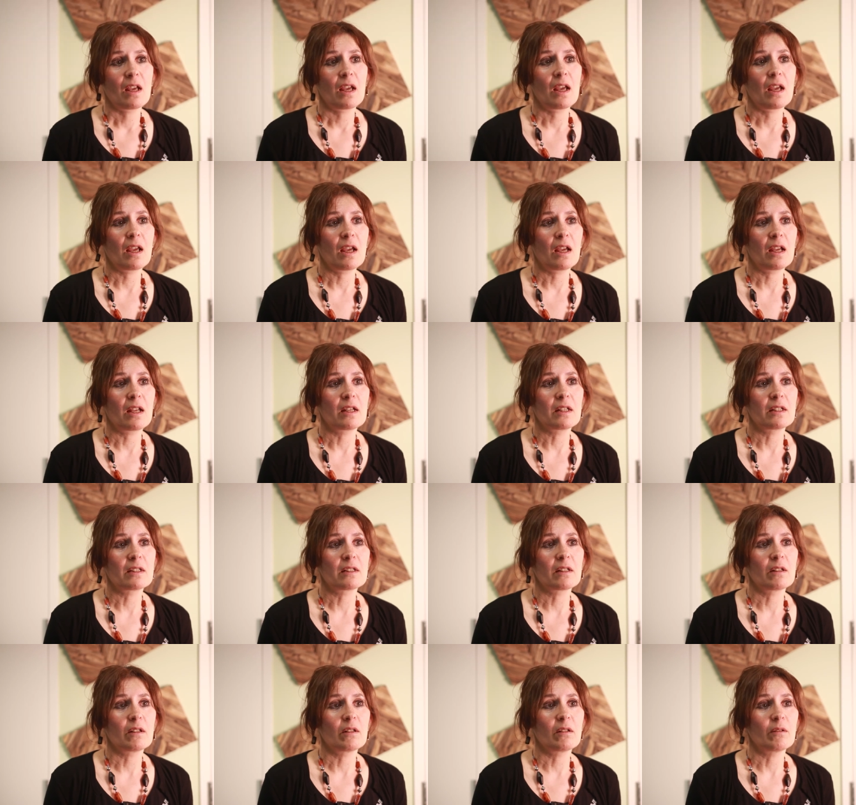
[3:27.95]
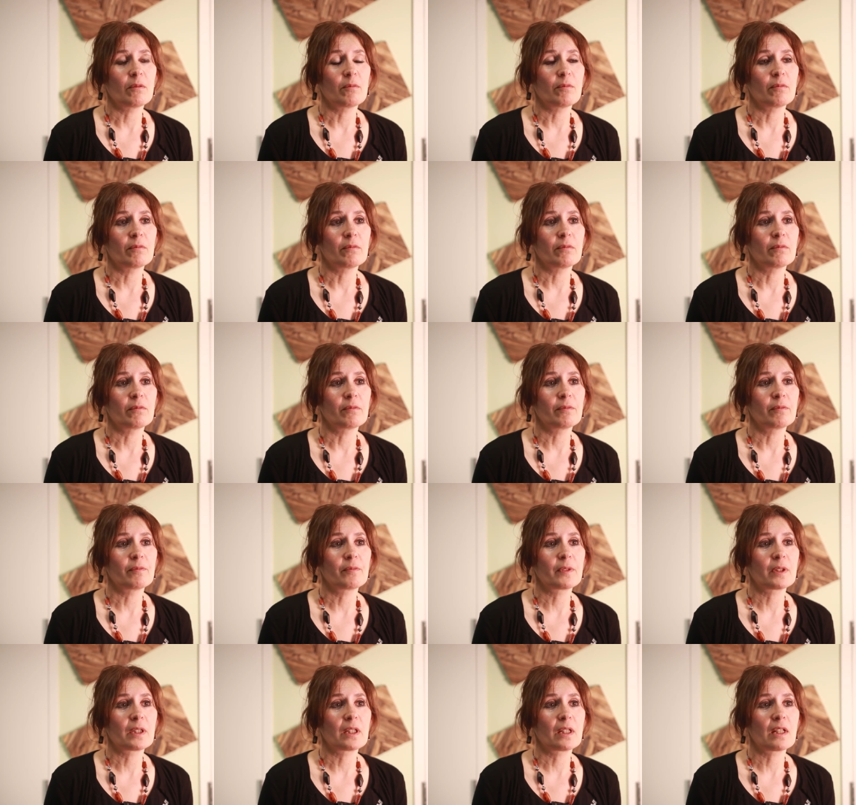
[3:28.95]
And
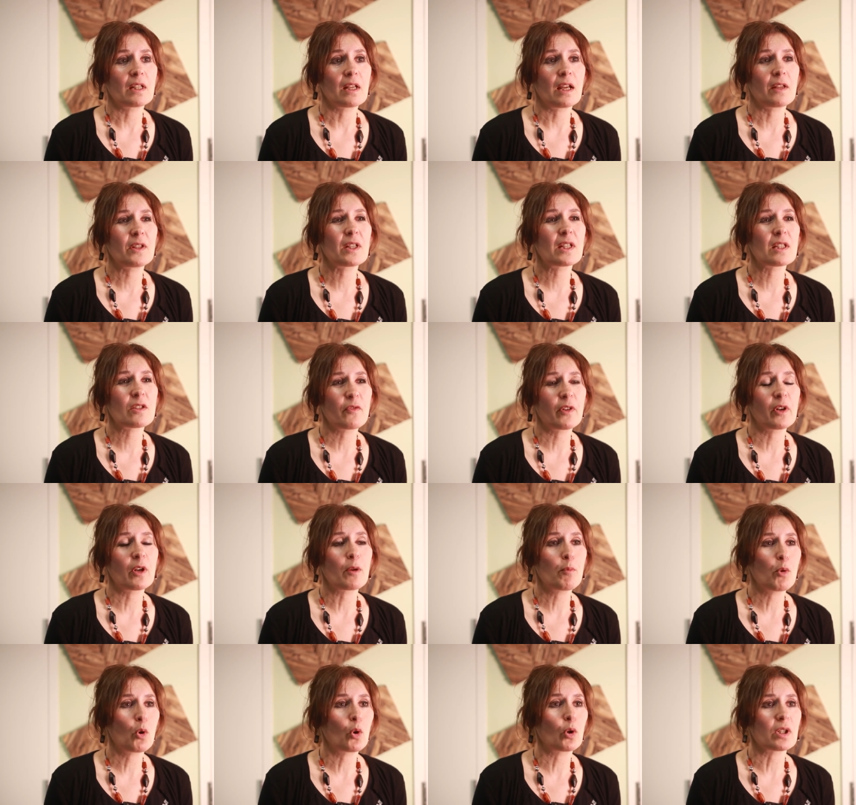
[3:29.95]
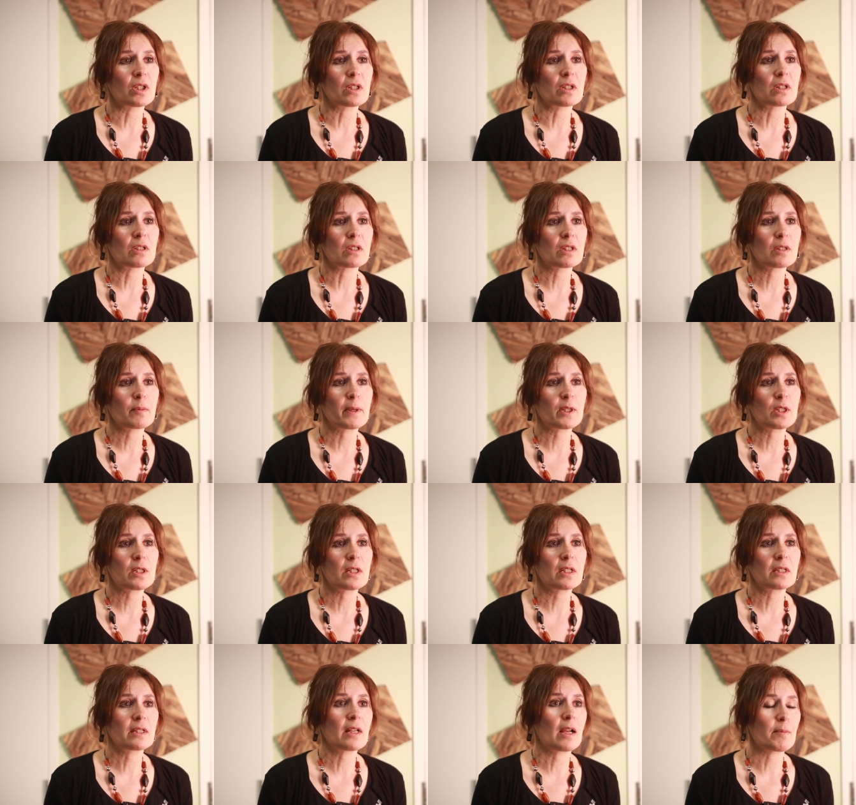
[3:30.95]
I think it's very important,
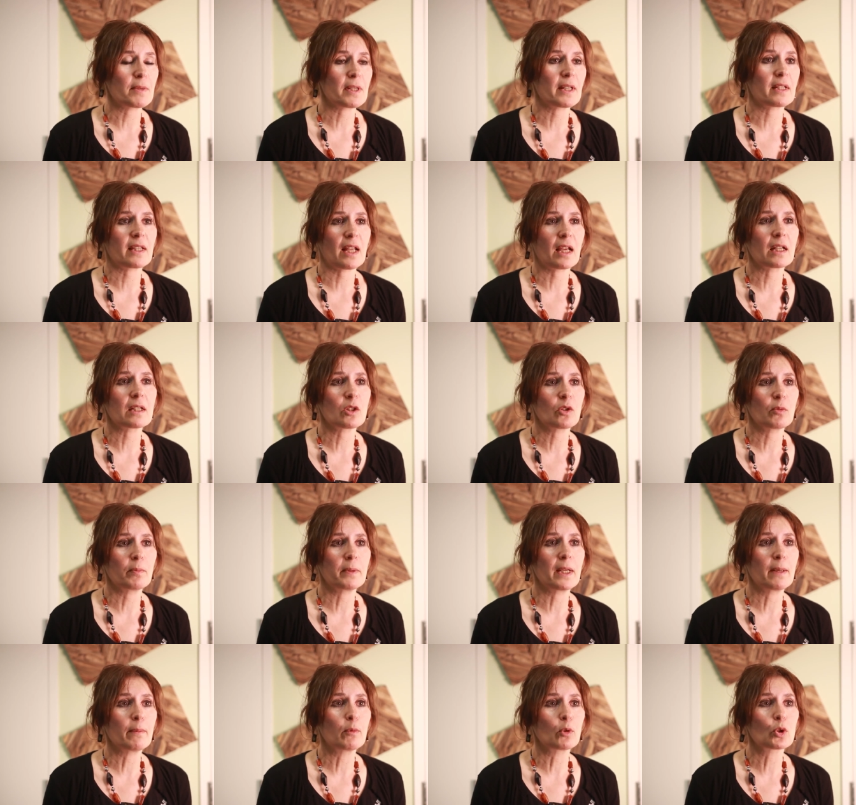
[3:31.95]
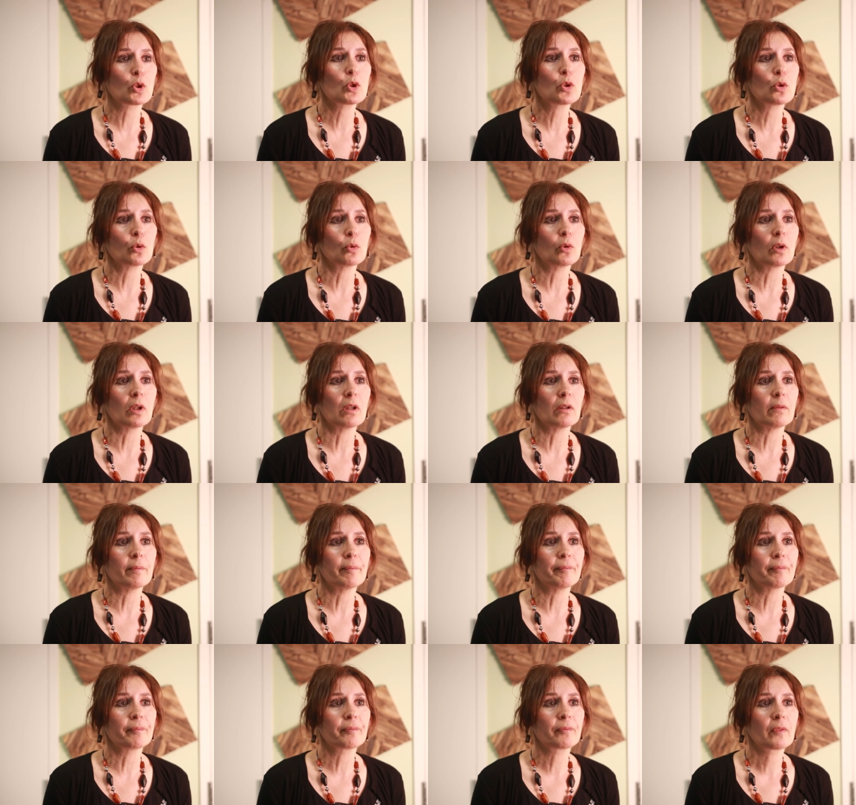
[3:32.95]
especially in times like that, to be able to
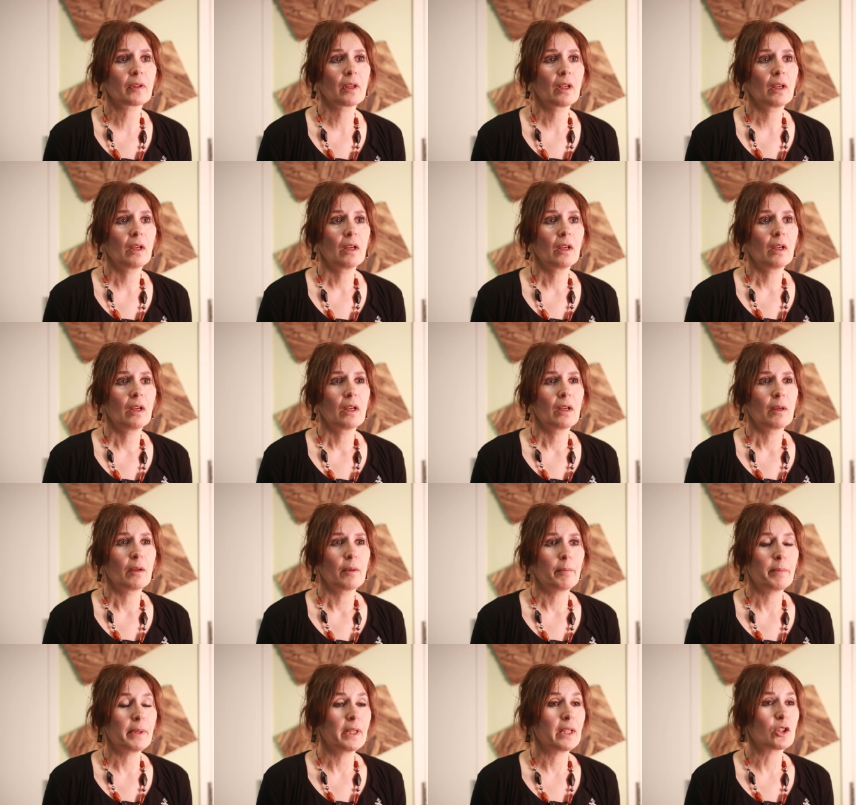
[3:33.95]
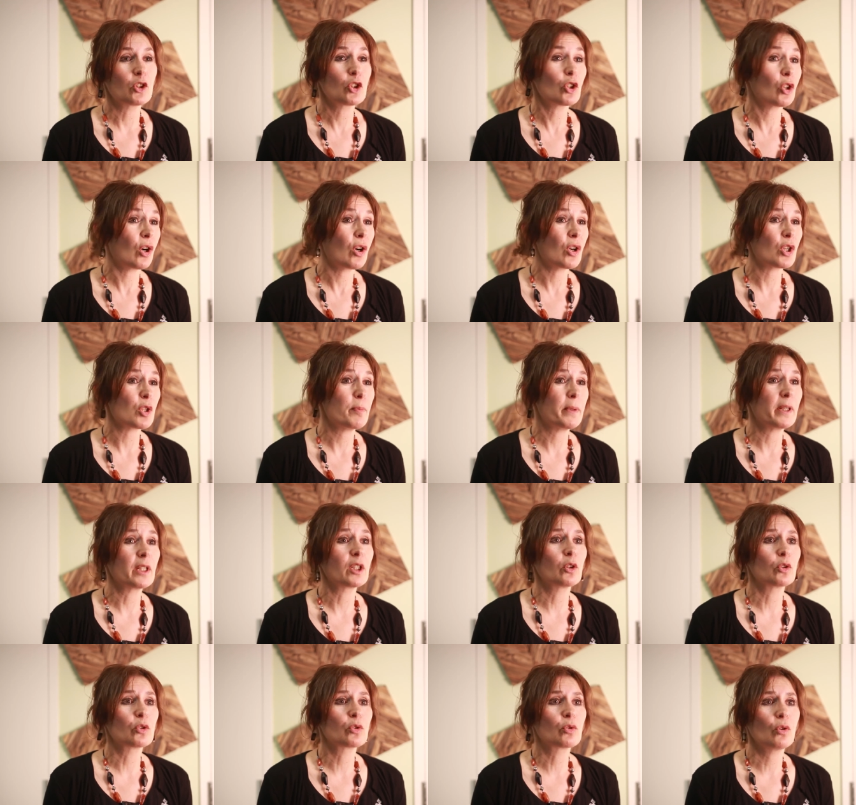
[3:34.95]
be in charge, be
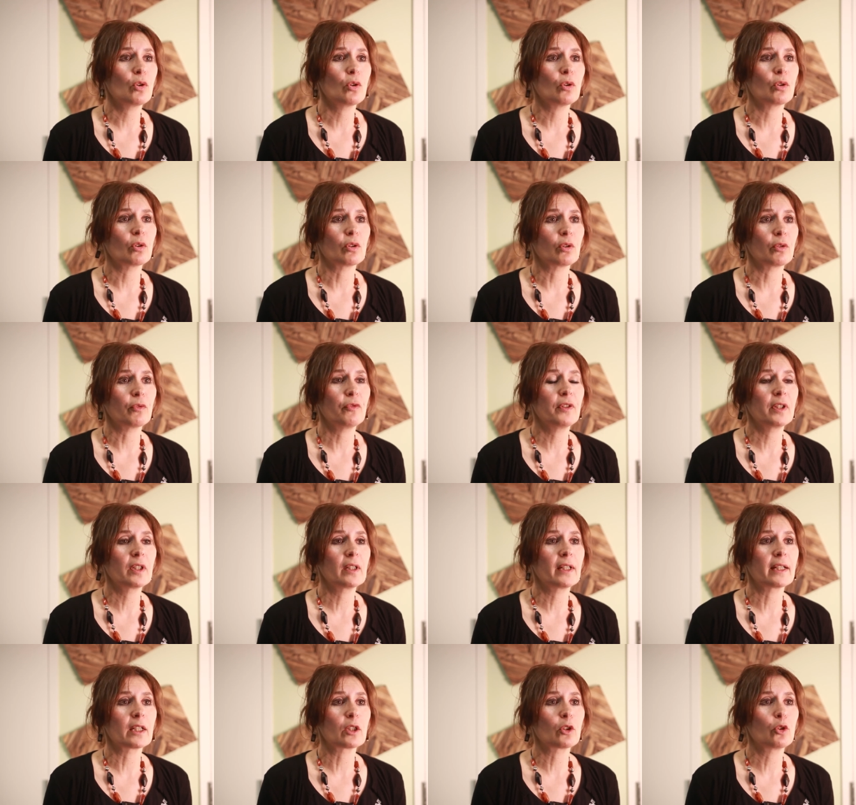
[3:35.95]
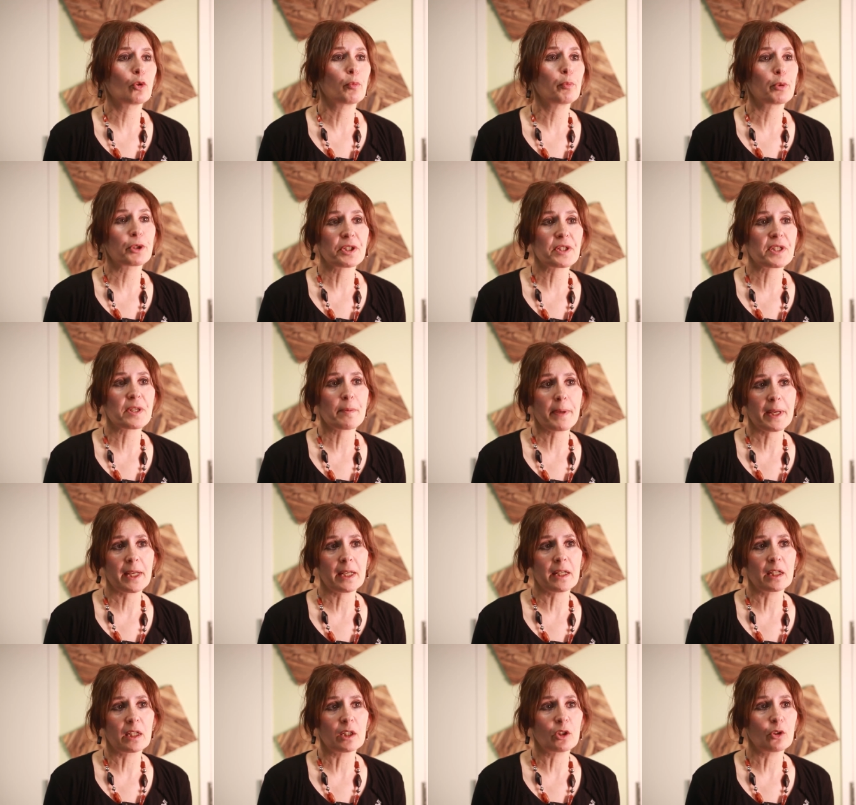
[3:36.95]
in control, or feel like you're
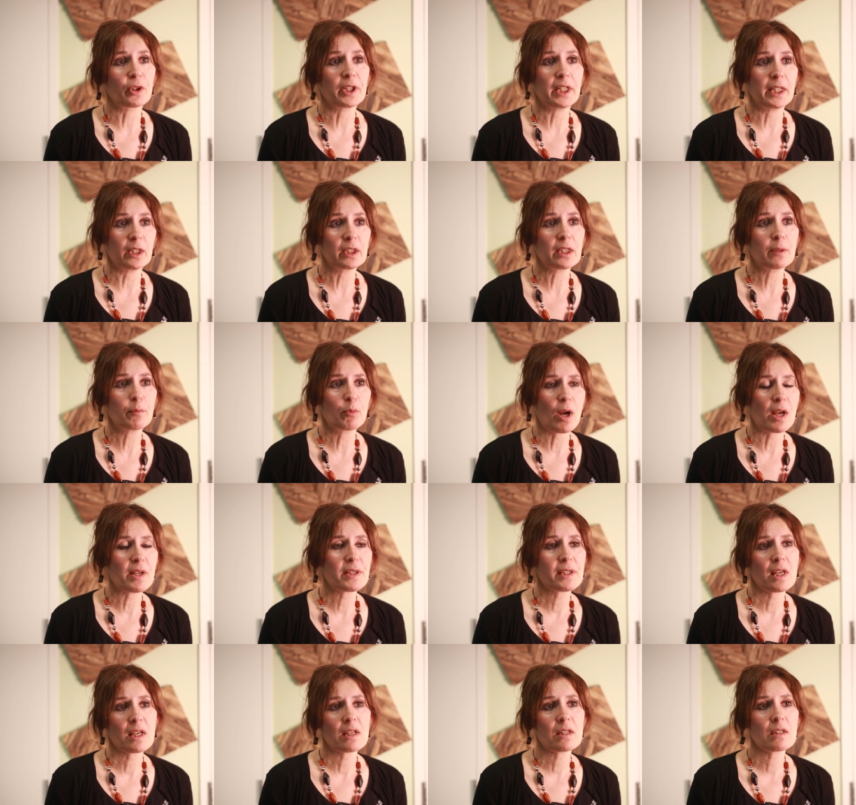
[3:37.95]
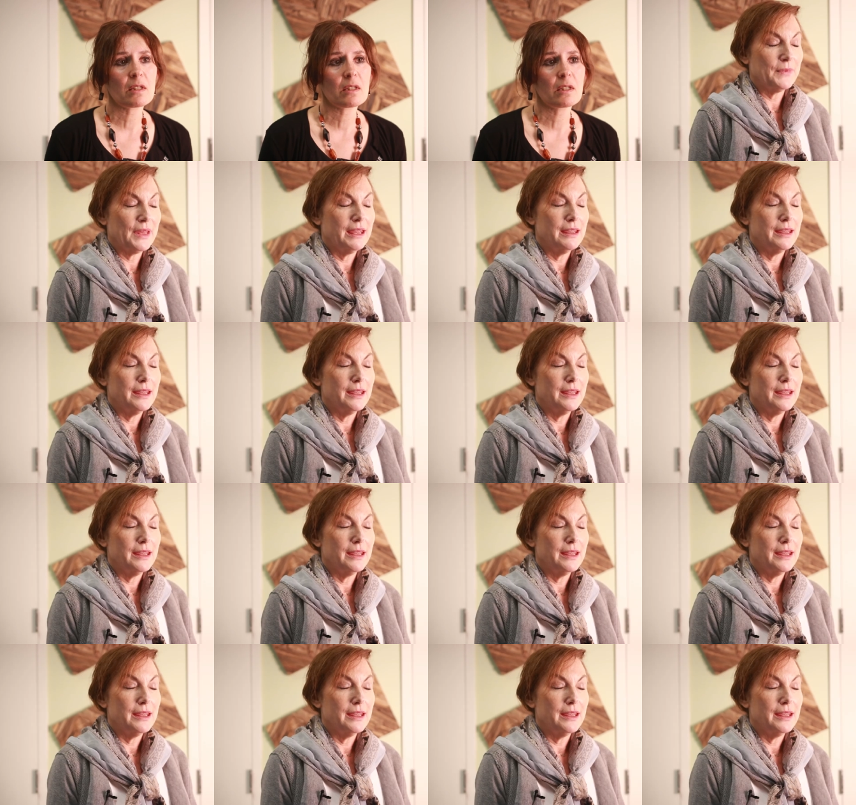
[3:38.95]
participating in your healing process.